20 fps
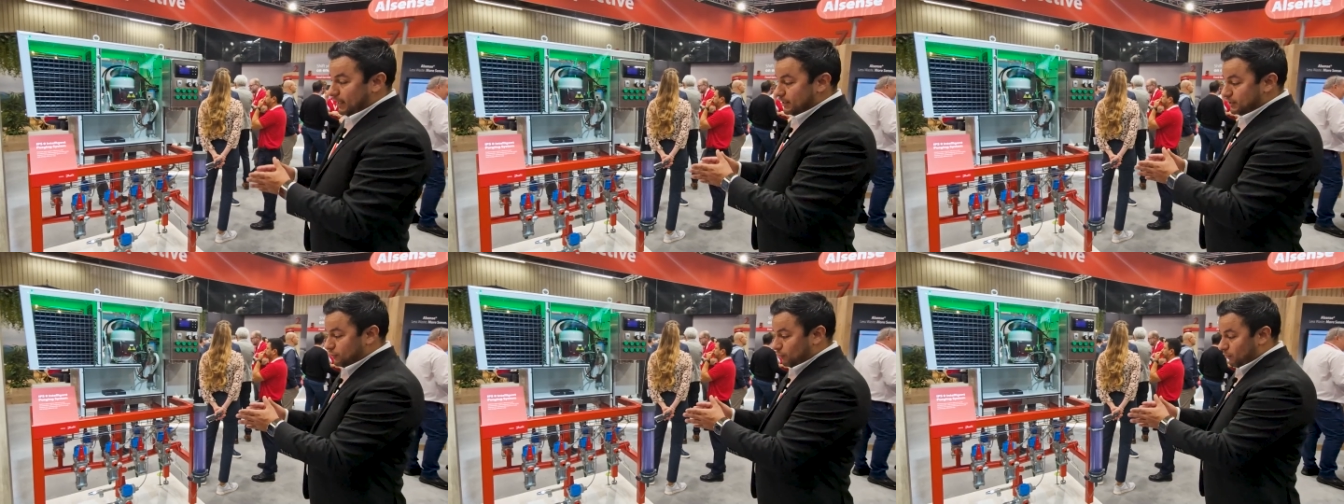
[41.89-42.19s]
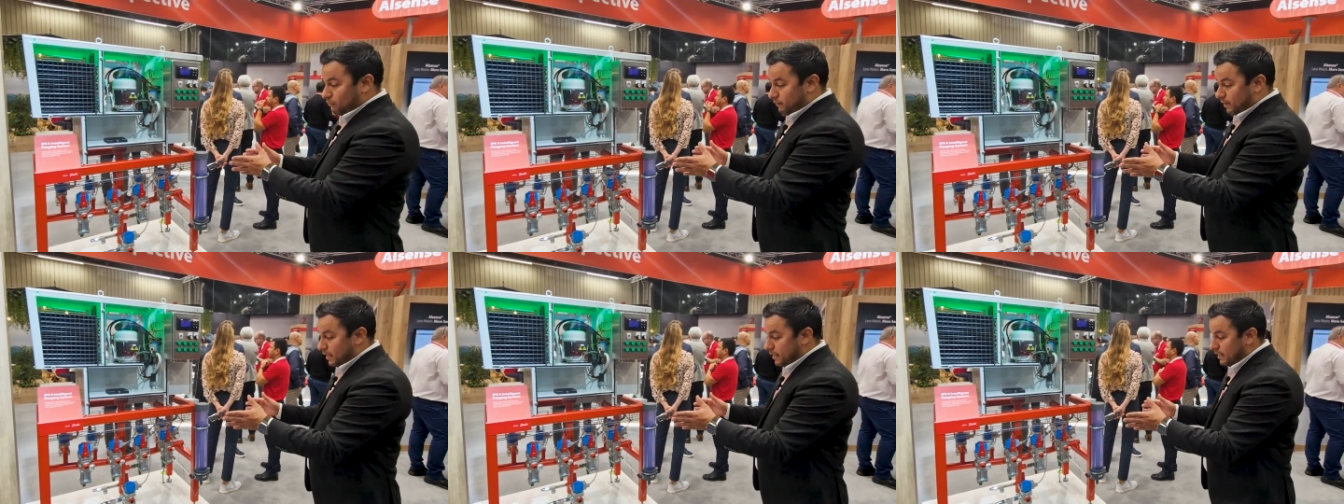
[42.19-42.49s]
it is
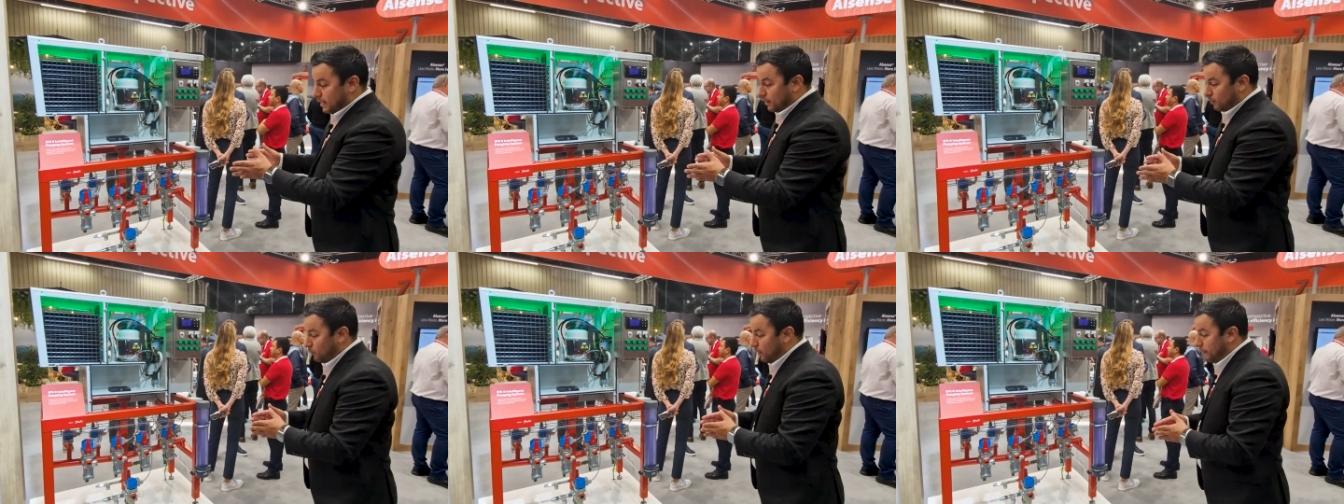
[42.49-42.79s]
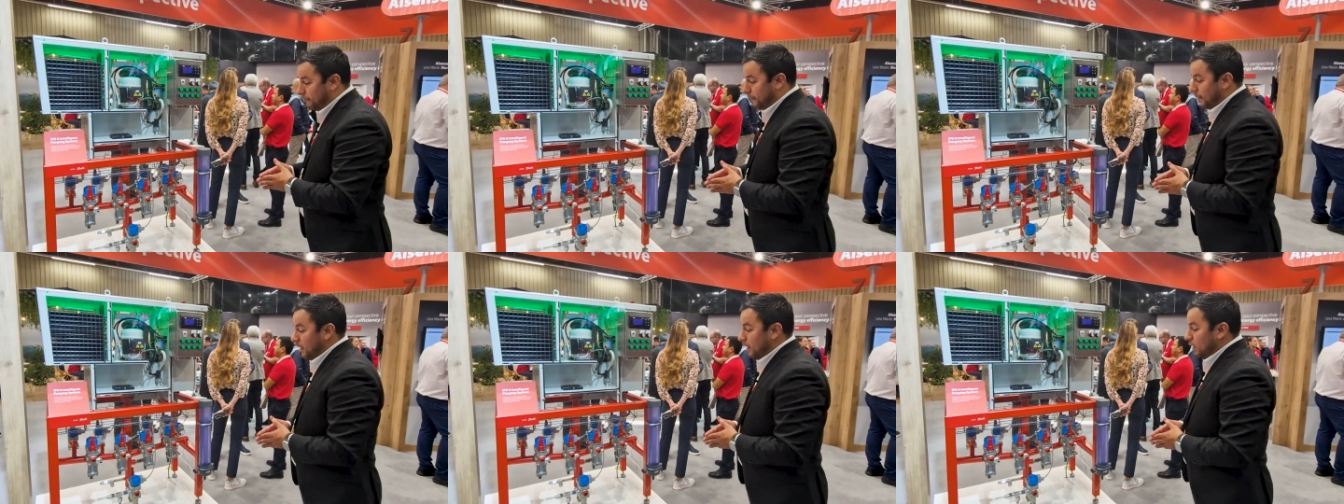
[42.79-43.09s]
already
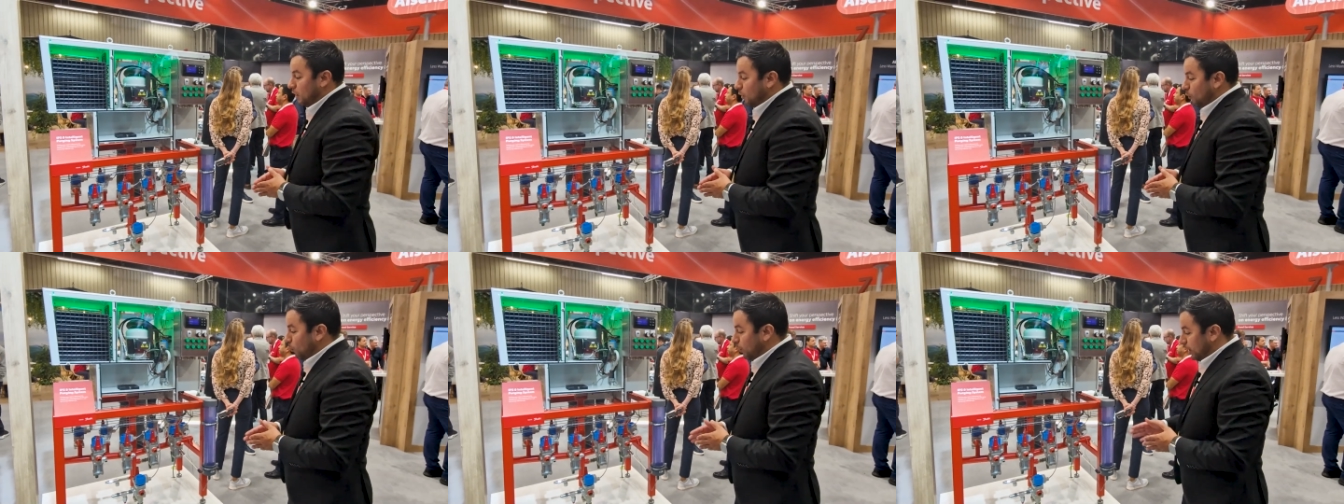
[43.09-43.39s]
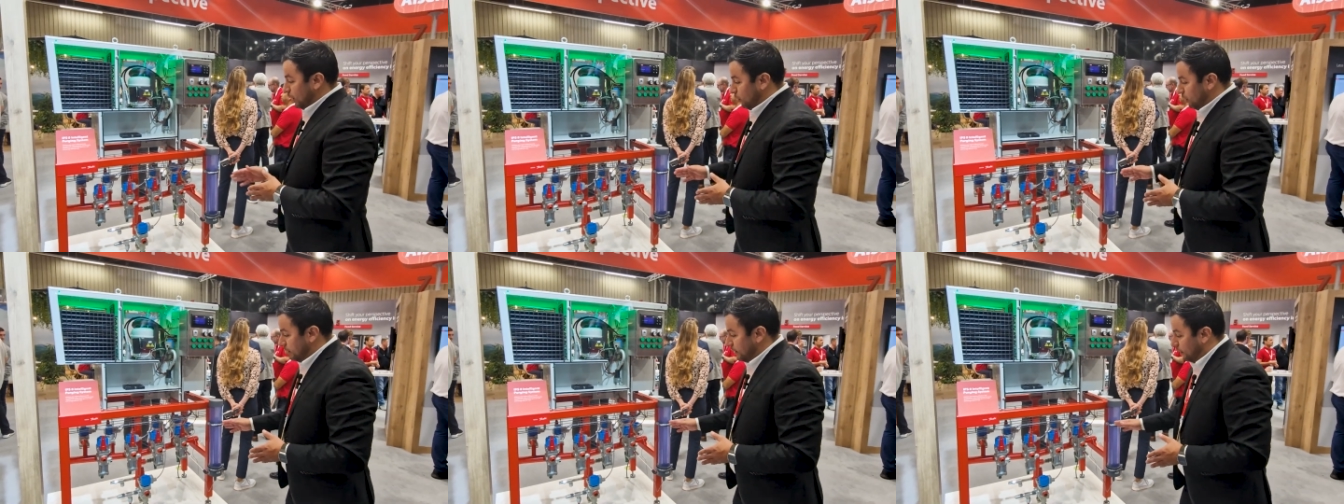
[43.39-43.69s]
equipped
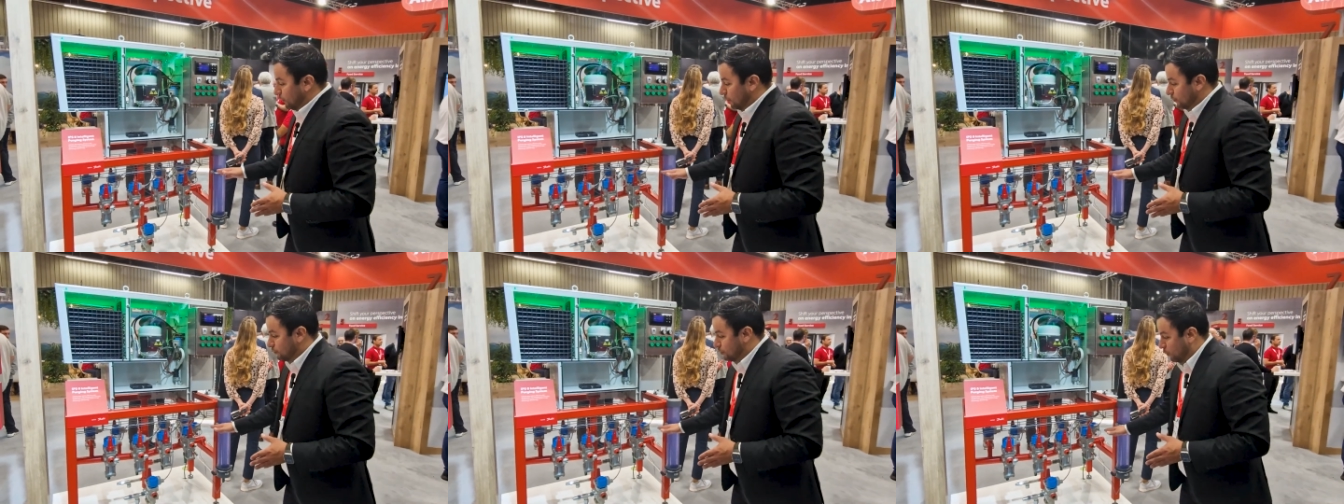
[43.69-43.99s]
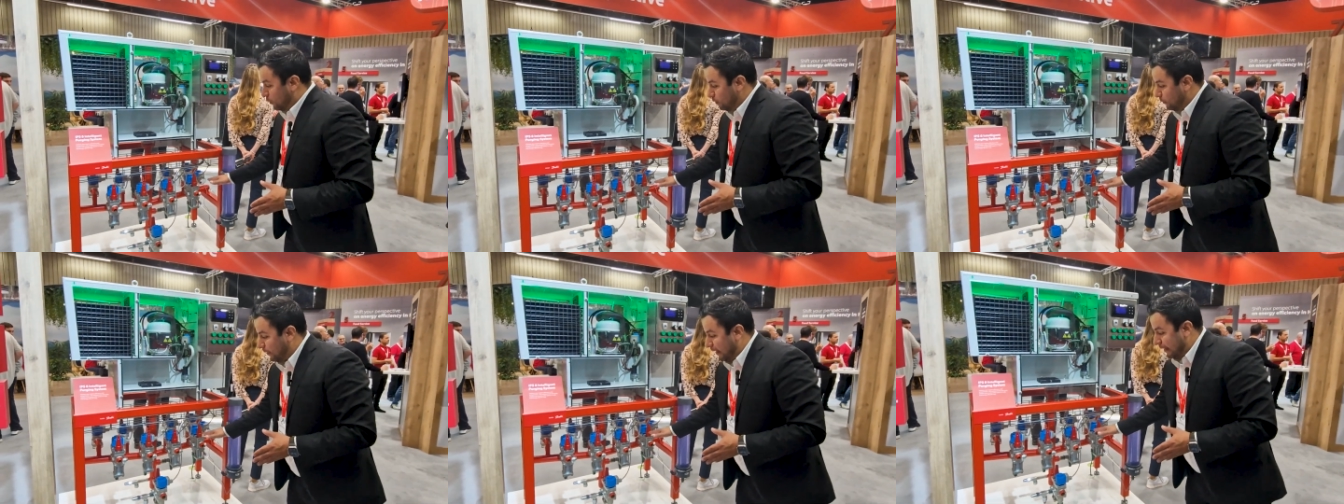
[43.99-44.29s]
with all the
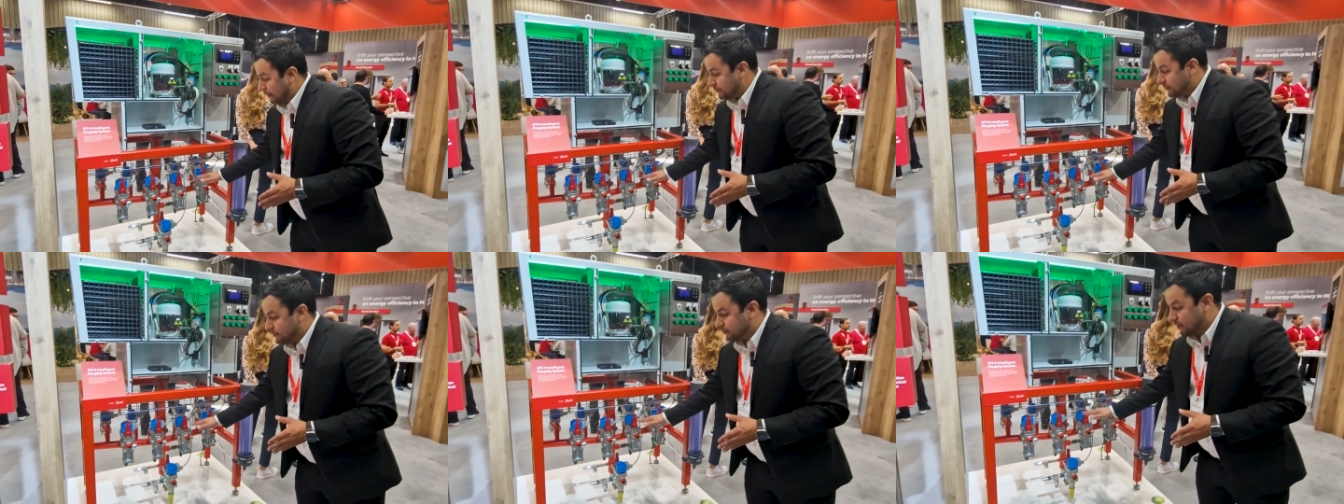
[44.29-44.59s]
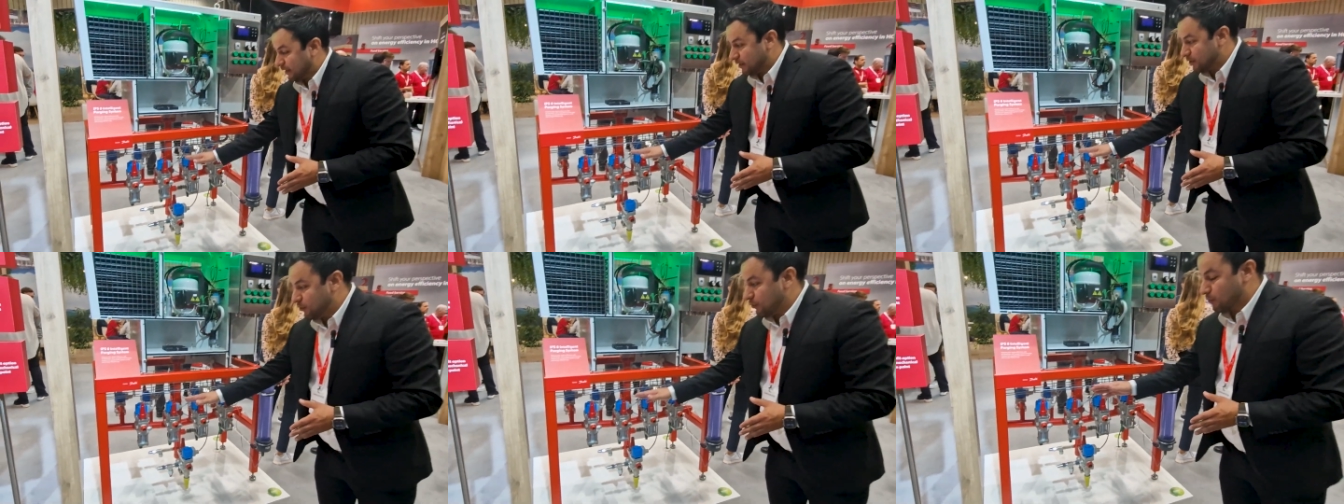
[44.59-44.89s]
control valves
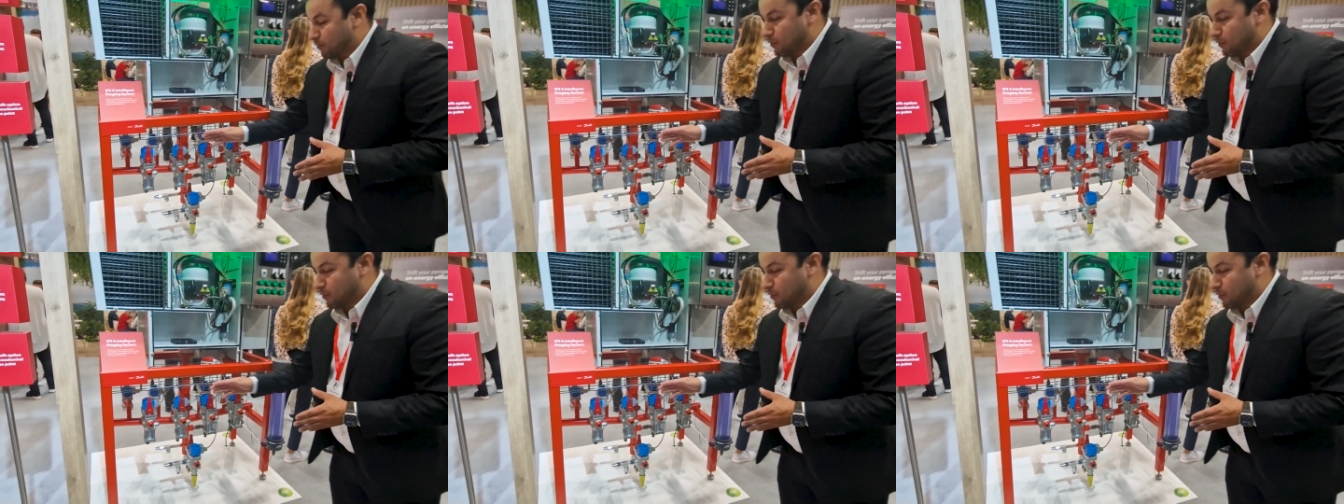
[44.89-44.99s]
that